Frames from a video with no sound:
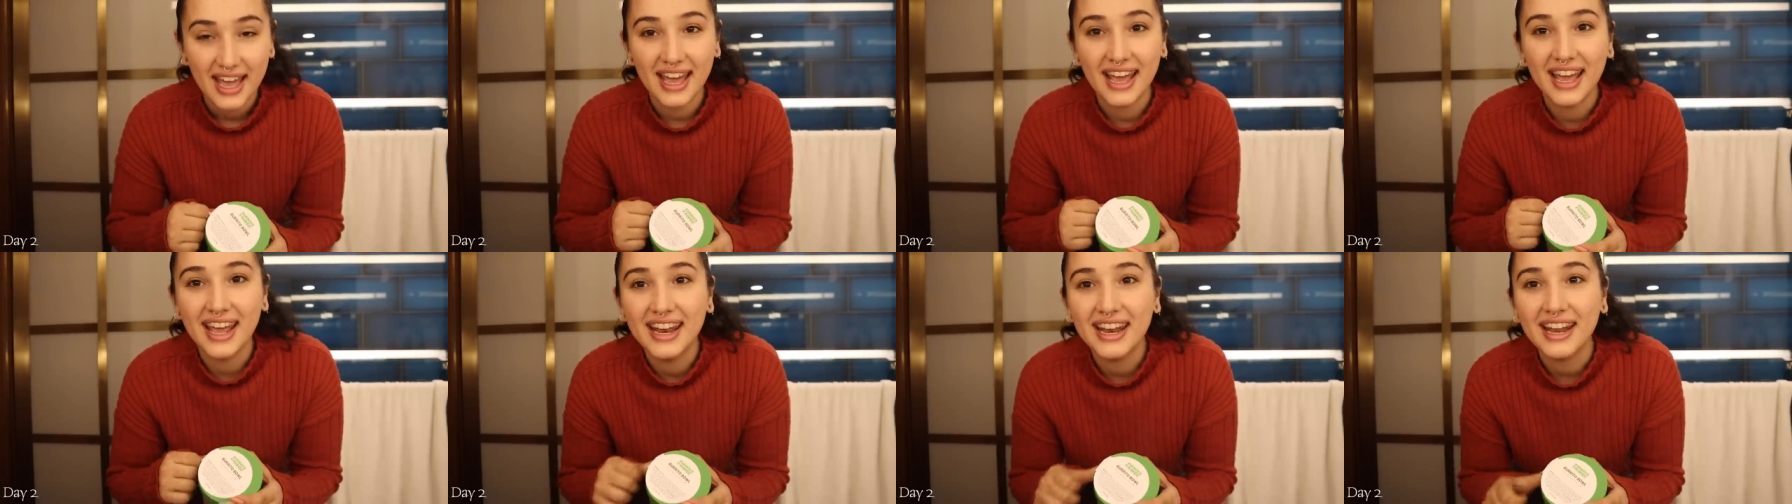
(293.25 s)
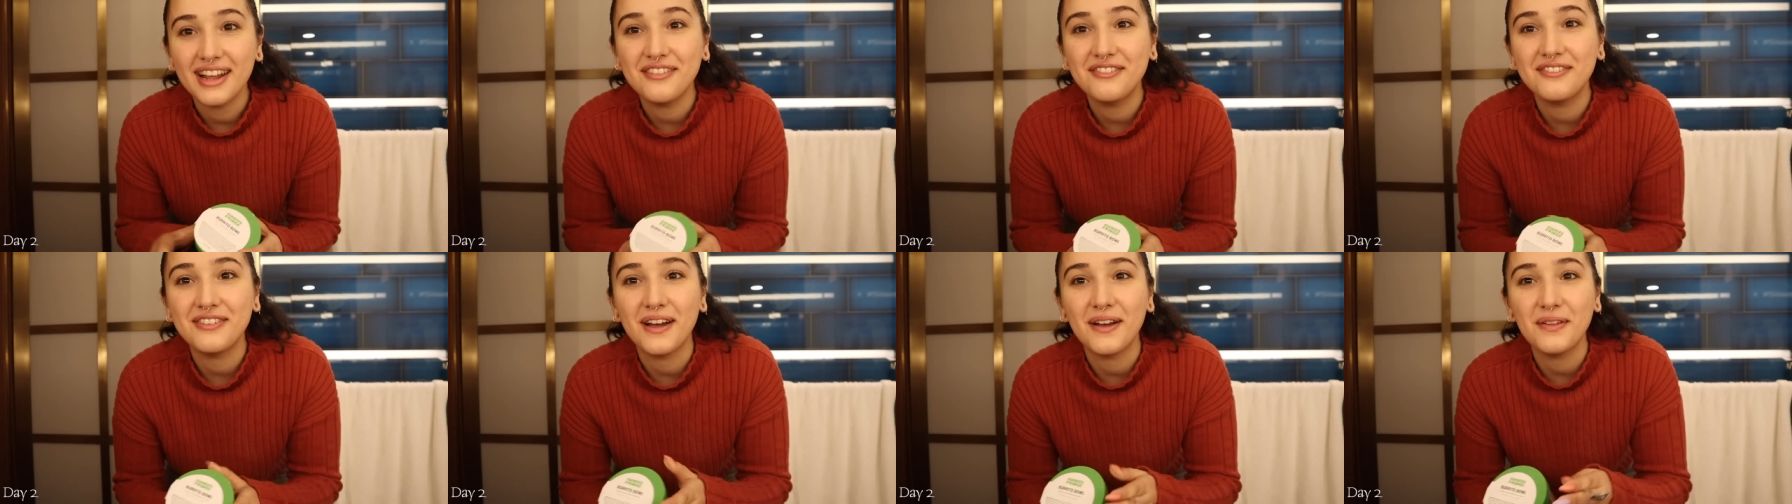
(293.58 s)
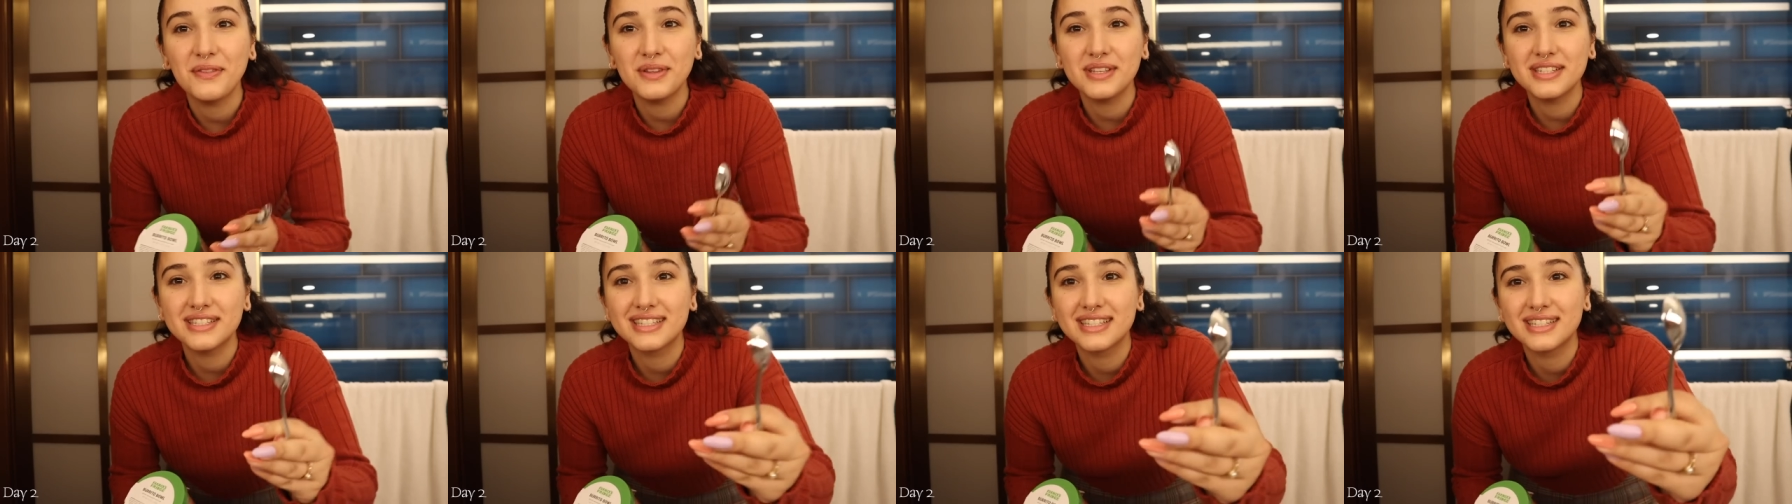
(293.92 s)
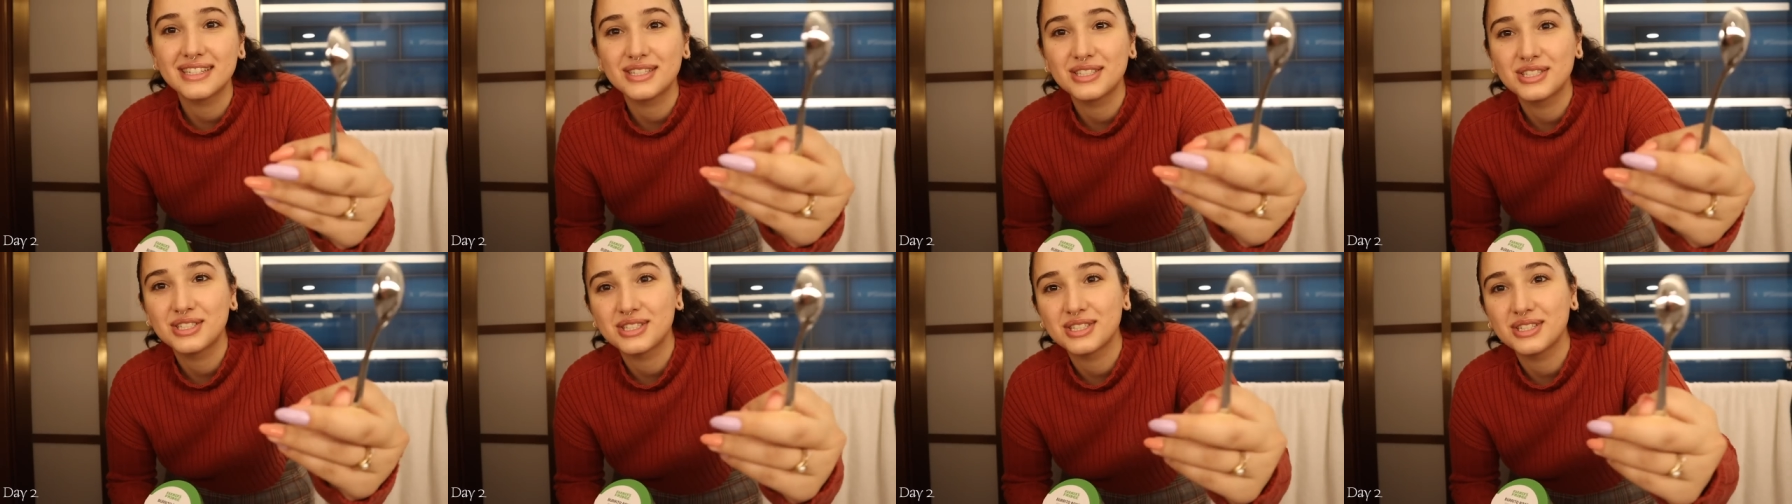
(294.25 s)
And I found this
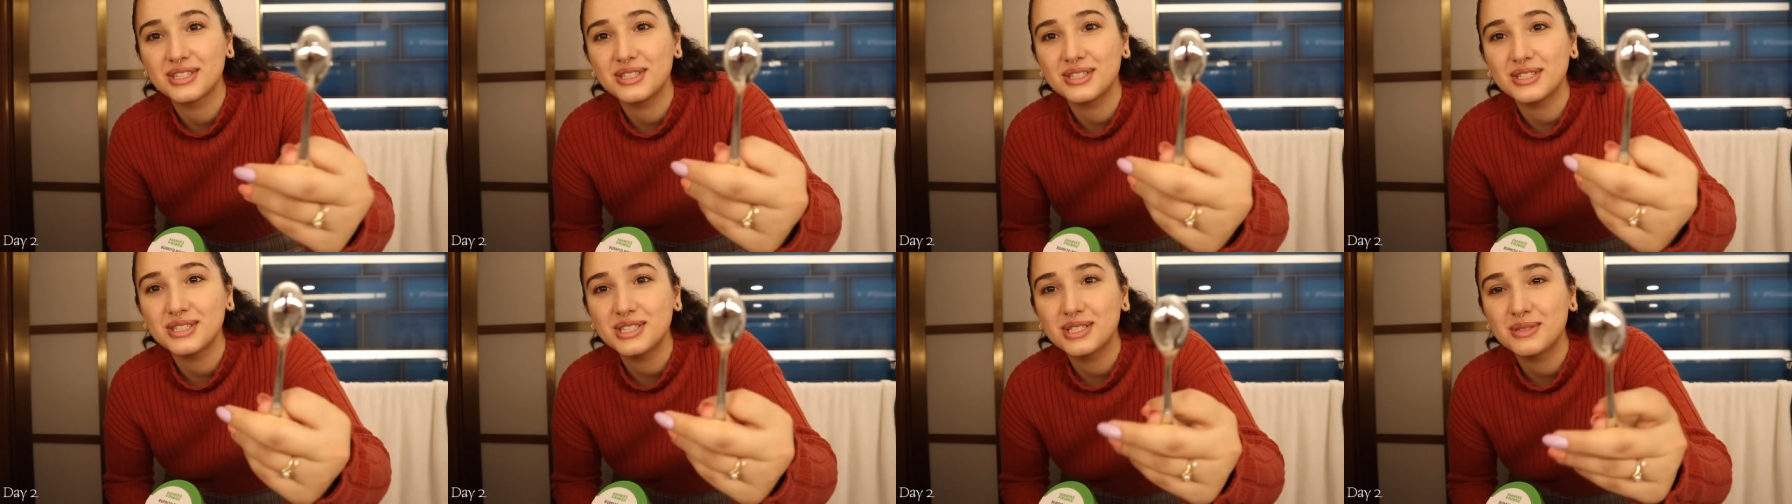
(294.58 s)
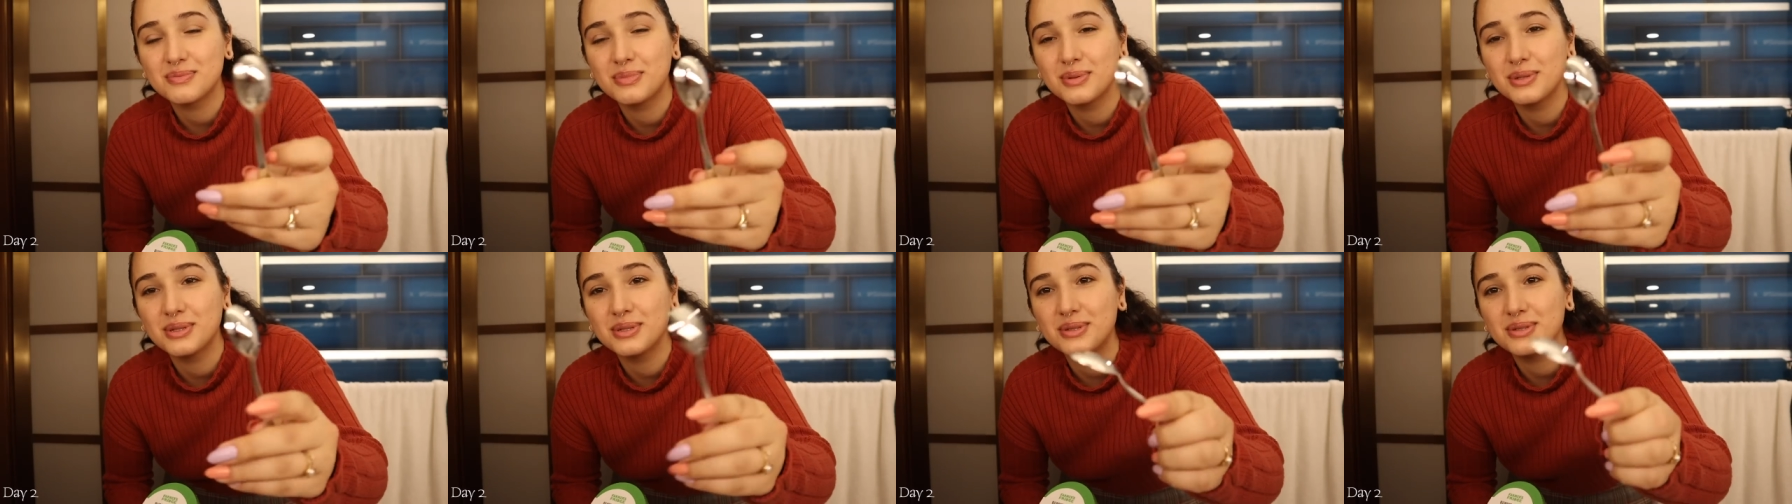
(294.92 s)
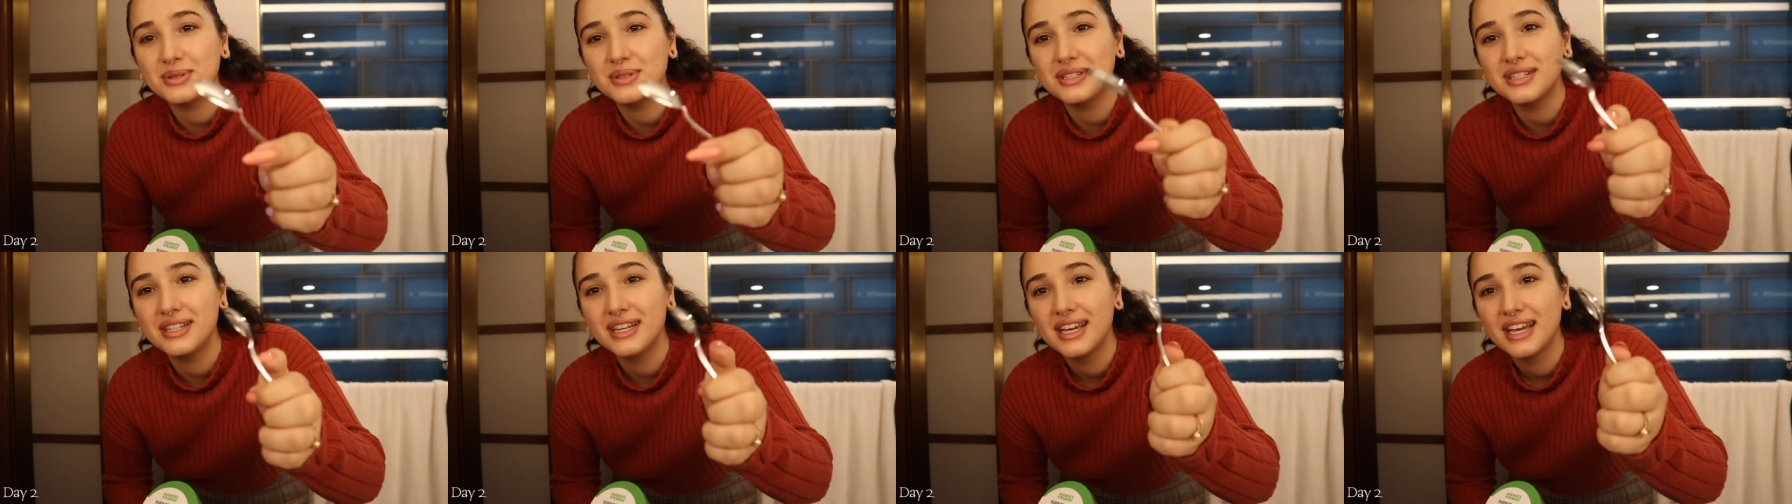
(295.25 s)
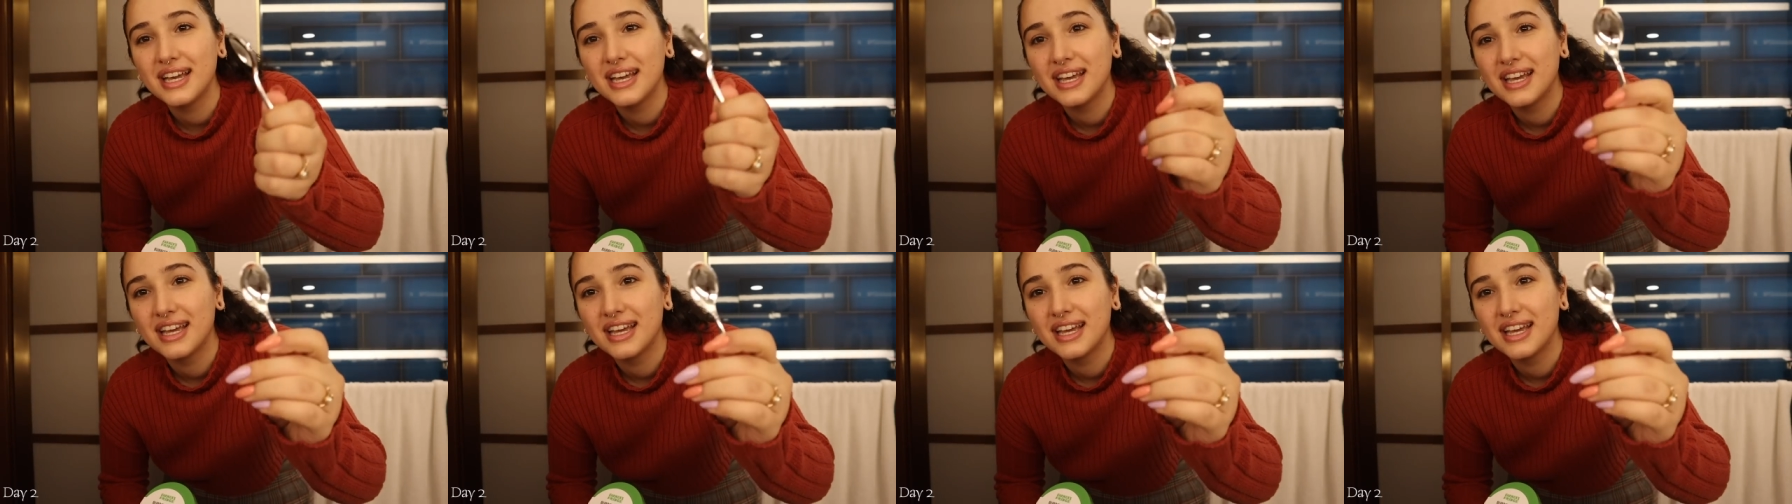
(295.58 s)
little sugar spoon